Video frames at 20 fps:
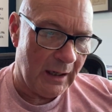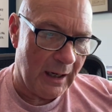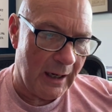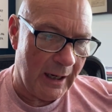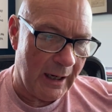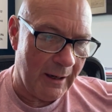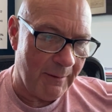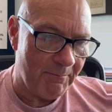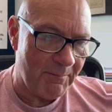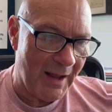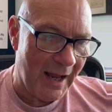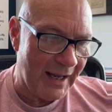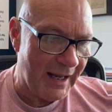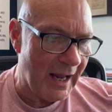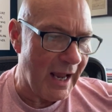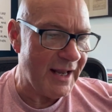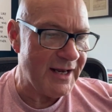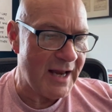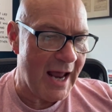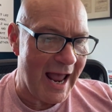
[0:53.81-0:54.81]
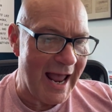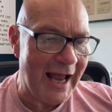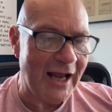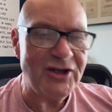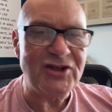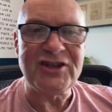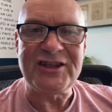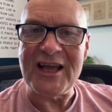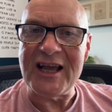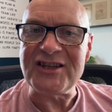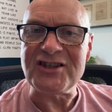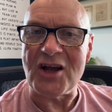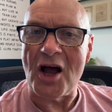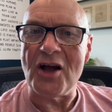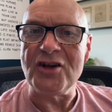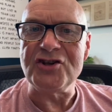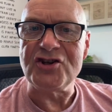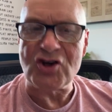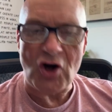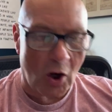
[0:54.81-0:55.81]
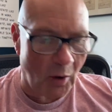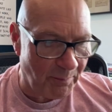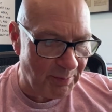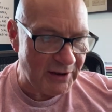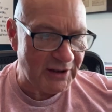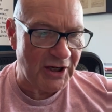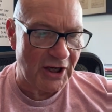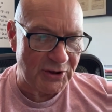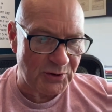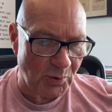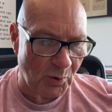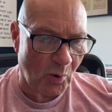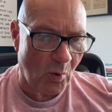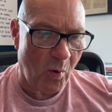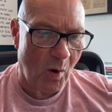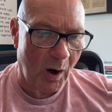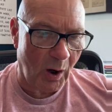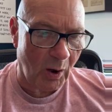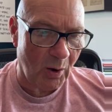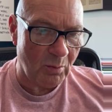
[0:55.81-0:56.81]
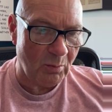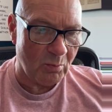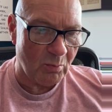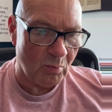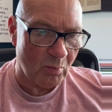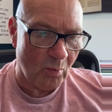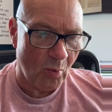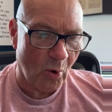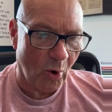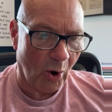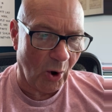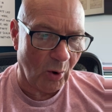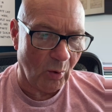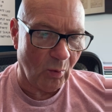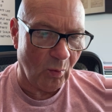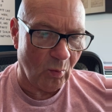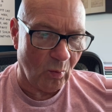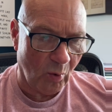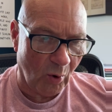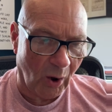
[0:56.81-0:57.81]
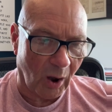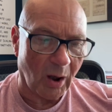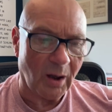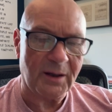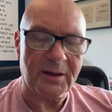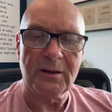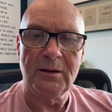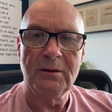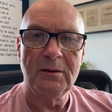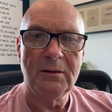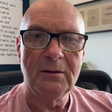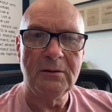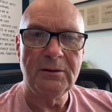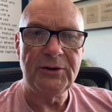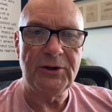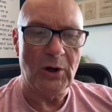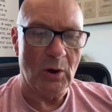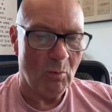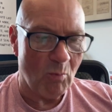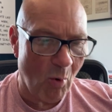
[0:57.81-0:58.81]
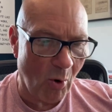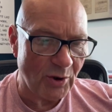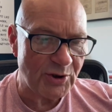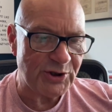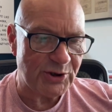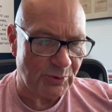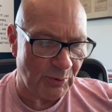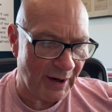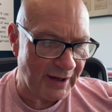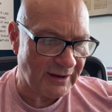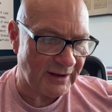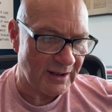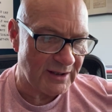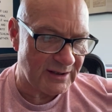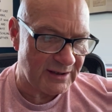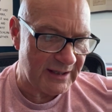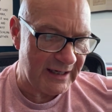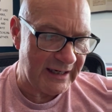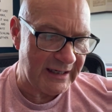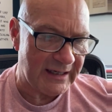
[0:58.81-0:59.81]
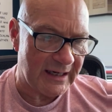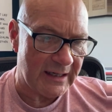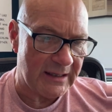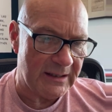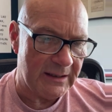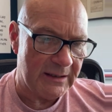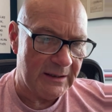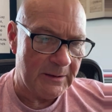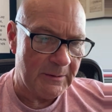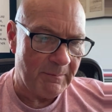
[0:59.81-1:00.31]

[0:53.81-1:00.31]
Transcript: an edge that's unsharpened does require more work. More strength is needed.